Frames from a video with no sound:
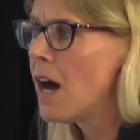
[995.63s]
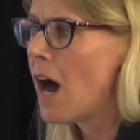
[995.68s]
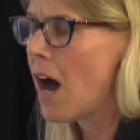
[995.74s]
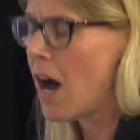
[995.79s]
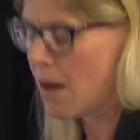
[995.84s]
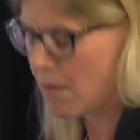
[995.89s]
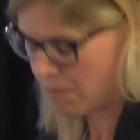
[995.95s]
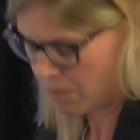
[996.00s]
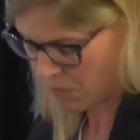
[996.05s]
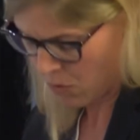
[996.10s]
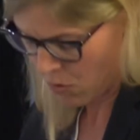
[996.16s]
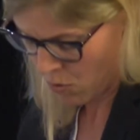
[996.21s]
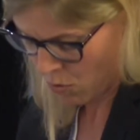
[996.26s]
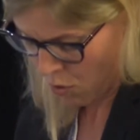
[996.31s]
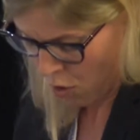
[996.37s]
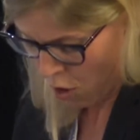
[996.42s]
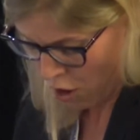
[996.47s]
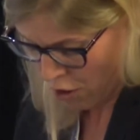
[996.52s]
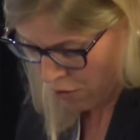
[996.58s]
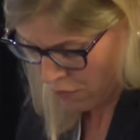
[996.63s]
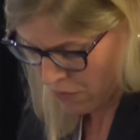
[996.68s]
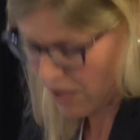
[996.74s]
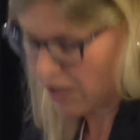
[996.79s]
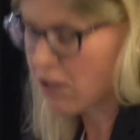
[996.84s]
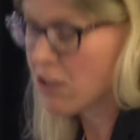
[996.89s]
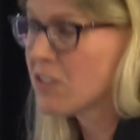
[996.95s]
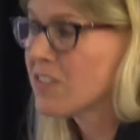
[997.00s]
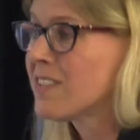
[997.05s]
Are
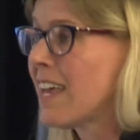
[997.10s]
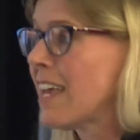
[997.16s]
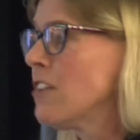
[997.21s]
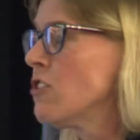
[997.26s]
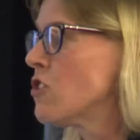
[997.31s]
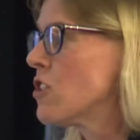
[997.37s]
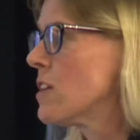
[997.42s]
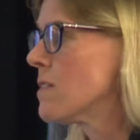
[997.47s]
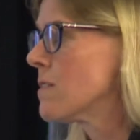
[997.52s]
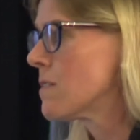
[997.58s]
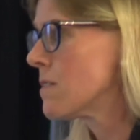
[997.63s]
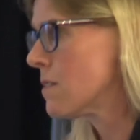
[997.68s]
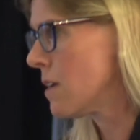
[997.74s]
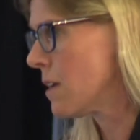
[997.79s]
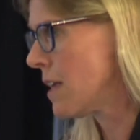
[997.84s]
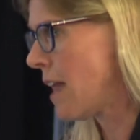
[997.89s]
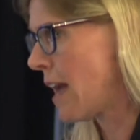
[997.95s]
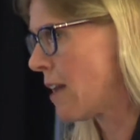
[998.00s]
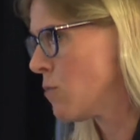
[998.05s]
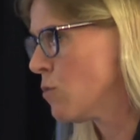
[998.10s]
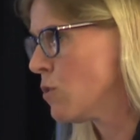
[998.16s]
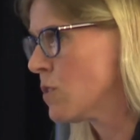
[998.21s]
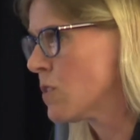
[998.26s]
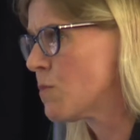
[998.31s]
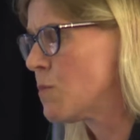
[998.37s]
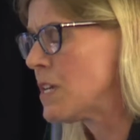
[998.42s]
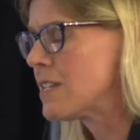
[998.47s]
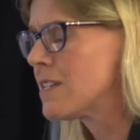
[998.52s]
there sanctions? Again, we'll
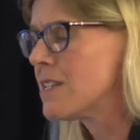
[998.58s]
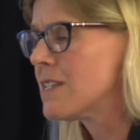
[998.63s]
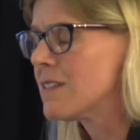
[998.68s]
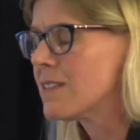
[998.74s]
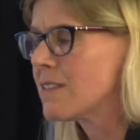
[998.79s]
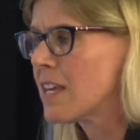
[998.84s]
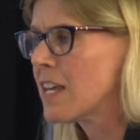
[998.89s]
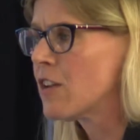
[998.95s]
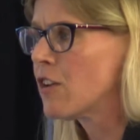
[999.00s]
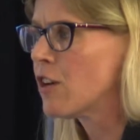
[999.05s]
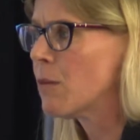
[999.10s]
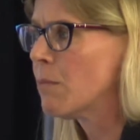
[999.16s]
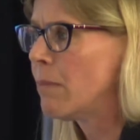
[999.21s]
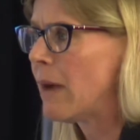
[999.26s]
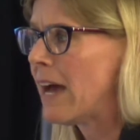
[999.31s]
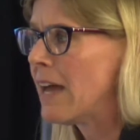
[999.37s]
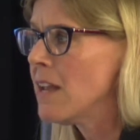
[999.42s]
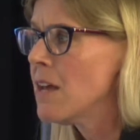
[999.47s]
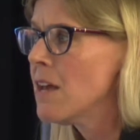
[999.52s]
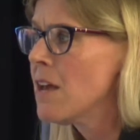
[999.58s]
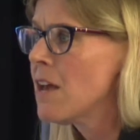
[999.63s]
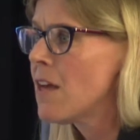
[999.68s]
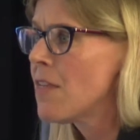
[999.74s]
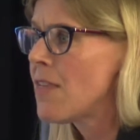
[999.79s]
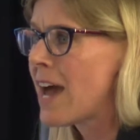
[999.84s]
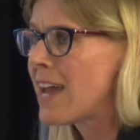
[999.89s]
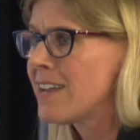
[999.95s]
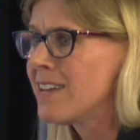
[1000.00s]
speak to this later, but
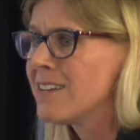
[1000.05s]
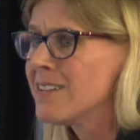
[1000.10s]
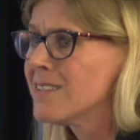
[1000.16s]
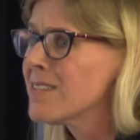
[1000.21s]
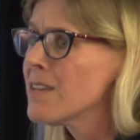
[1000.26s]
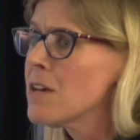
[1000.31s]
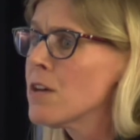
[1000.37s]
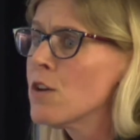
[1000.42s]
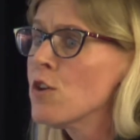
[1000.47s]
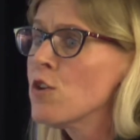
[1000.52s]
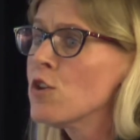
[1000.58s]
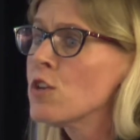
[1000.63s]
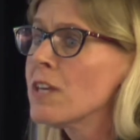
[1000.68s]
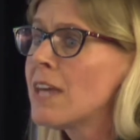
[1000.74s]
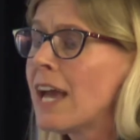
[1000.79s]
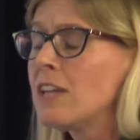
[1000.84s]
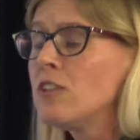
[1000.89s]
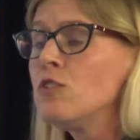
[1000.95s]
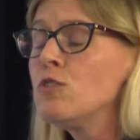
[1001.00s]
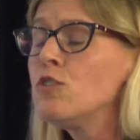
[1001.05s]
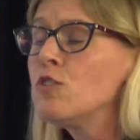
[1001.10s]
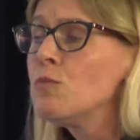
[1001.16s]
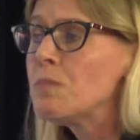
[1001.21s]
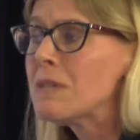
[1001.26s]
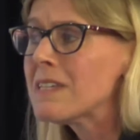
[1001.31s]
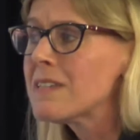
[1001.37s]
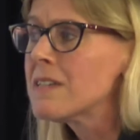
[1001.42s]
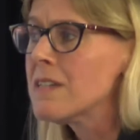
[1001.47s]
that is, can you do
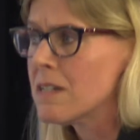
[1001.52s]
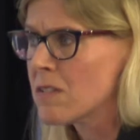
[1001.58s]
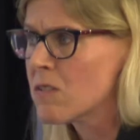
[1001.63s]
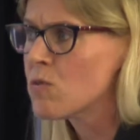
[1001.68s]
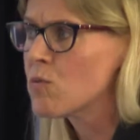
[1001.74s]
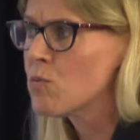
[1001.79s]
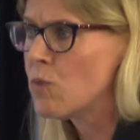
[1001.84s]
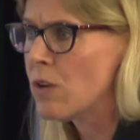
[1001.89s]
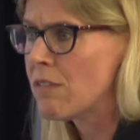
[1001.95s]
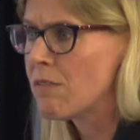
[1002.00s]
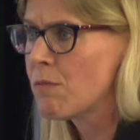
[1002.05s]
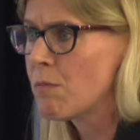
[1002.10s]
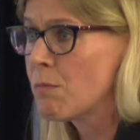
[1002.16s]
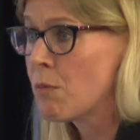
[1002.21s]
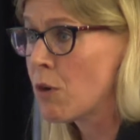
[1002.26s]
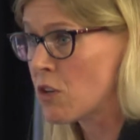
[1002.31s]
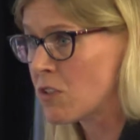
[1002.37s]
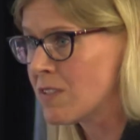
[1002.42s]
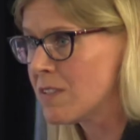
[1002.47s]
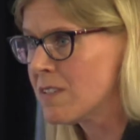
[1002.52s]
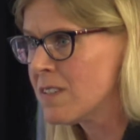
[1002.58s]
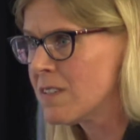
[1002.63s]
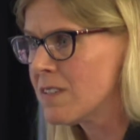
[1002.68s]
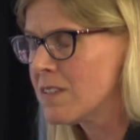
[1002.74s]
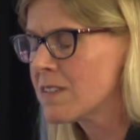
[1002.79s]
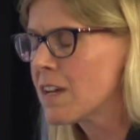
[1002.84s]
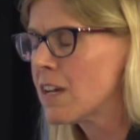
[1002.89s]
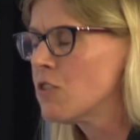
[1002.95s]
business with persons in
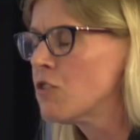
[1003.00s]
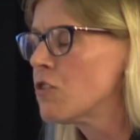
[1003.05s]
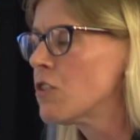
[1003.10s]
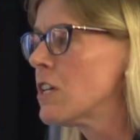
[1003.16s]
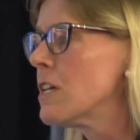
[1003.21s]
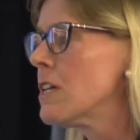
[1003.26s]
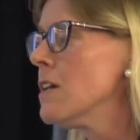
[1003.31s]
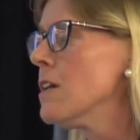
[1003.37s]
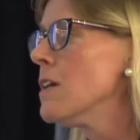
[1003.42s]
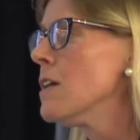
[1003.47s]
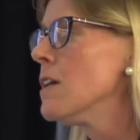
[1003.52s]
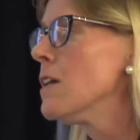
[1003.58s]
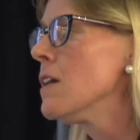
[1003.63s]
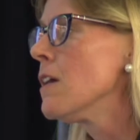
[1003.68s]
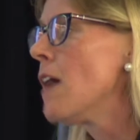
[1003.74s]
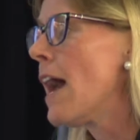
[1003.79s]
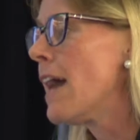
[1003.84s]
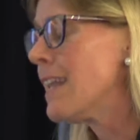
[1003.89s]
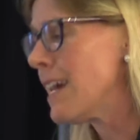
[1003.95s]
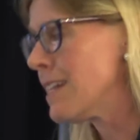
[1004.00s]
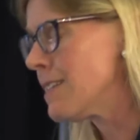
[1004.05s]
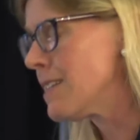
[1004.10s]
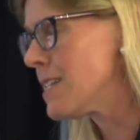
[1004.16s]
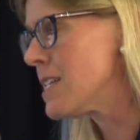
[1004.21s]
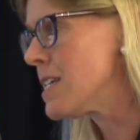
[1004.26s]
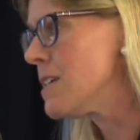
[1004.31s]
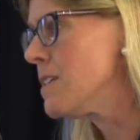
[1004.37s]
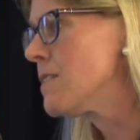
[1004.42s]
this country and
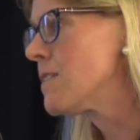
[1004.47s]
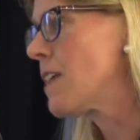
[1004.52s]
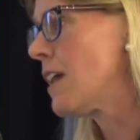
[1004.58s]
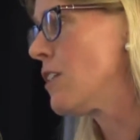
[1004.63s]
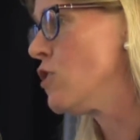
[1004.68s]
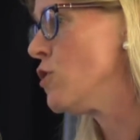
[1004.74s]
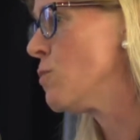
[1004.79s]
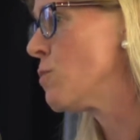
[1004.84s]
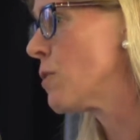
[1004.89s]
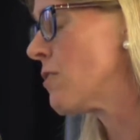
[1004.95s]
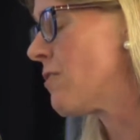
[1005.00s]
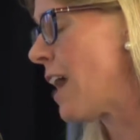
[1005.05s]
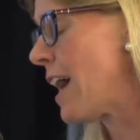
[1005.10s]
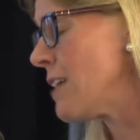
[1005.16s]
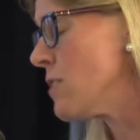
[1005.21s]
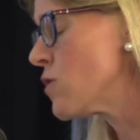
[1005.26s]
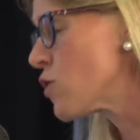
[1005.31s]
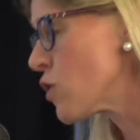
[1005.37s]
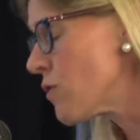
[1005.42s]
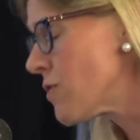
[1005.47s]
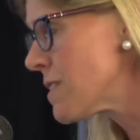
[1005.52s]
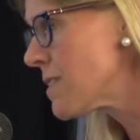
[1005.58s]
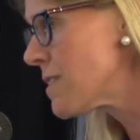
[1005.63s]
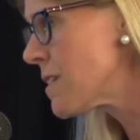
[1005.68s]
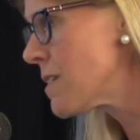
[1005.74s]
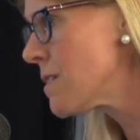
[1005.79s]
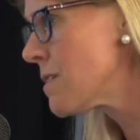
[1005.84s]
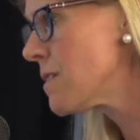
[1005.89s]
entities? Can you provide
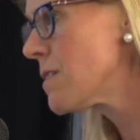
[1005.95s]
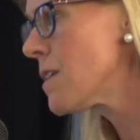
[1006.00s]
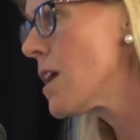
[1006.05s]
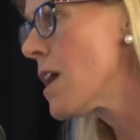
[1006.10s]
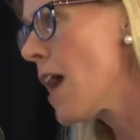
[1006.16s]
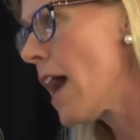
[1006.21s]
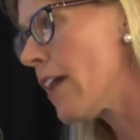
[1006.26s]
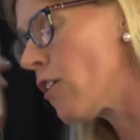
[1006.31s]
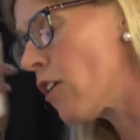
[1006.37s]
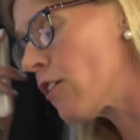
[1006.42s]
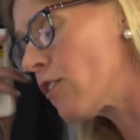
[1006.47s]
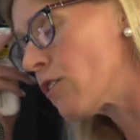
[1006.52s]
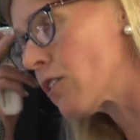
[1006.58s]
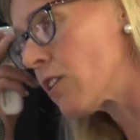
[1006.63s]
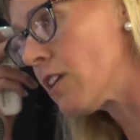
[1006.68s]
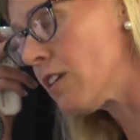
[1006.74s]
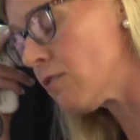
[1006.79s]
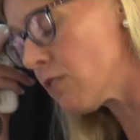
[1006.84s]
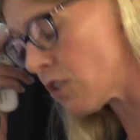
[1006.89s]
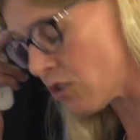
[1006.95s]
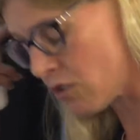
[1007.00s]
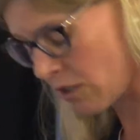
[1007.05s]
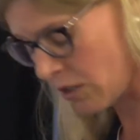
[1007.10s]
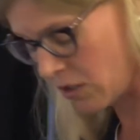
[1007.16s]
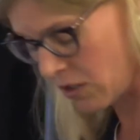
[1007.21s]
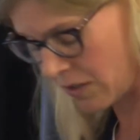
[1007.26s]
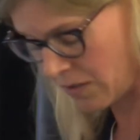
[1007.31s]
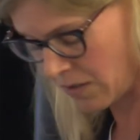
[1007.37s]
services? And are there any
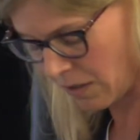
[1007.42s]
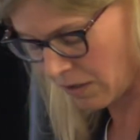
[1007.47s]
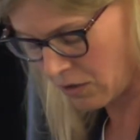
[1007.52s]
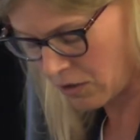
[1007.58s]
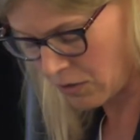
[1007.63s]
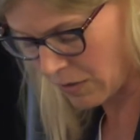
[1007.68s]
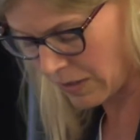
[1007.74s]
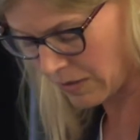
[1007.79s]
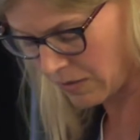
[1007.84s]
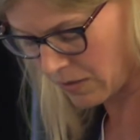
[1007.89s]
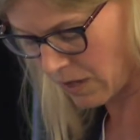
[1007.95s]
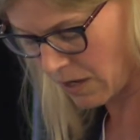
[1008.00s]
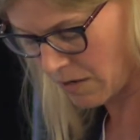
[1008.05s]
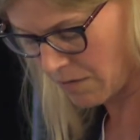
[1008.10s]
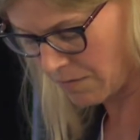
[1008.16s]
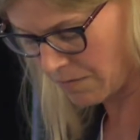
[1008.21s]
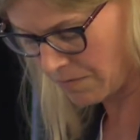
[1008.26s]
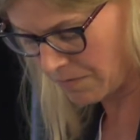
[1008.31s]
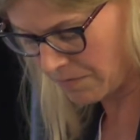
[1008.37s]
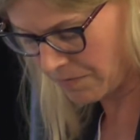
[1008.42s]
restrictions on doing so?